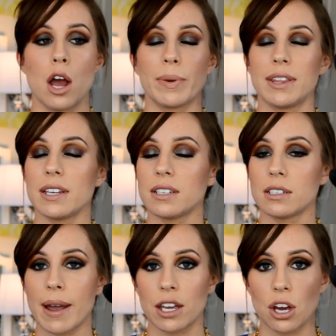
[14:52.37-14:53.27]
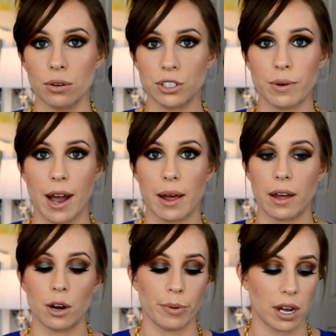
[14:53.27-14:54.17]
but this is my go-to
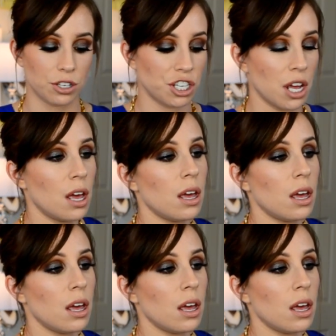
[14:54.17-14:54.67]
highlighter brush.